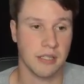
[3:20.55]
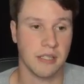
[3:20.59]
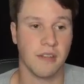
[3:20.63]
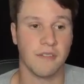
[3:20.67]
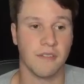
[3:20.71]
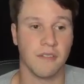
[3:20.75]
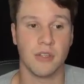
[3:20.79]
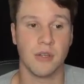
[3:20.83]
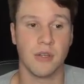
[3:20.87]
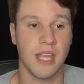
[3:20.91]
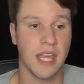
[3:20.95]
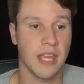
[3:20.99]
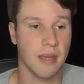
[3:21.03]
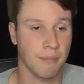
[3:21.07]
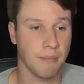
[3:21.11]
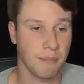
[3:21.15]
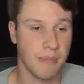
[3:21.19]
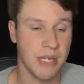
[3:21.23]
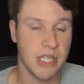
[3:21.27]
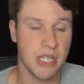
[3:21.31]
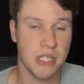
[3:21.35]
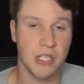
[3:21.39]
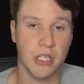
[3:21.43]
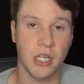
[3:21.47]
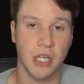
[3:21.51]
If you get
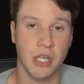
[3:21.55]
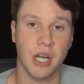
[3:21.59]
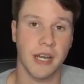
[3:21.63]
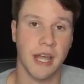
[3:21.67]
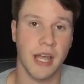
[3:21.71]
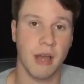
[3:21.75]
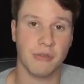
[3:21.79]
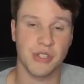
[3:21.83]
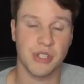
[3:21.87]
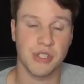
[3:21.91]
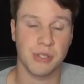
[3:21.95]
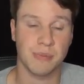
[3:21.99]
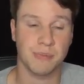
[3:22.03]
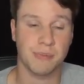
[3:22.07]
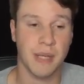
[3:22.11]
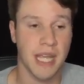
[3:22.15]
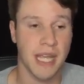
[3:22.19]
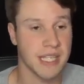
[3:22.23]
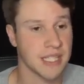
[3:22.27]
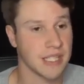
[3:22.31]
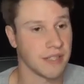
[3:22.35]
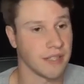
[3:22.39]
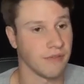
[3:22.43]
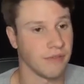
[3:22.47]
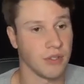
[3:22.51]
Bijan out in
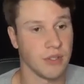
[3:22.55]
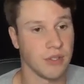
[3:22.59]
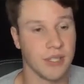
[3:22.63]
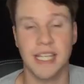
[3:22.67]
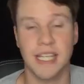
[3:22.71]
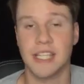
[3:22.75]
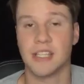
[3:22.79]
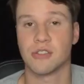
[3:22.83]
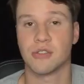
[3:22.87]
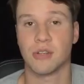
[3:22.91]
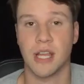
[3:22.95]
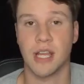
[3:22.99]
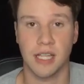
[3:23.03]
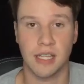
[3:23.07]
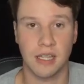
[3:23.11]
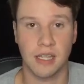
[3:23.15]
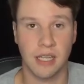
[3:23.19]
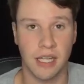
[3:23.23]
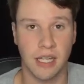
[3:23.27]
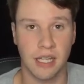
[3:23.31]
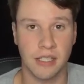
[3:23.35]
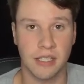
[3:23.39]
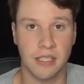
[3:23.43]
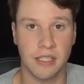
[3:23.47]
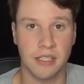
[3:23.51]
space, if you get Drake
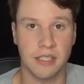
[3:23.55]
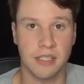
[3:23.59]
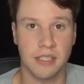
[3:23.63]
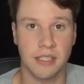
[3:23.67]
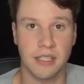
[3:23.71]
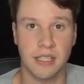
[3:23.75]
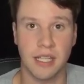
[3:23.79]
London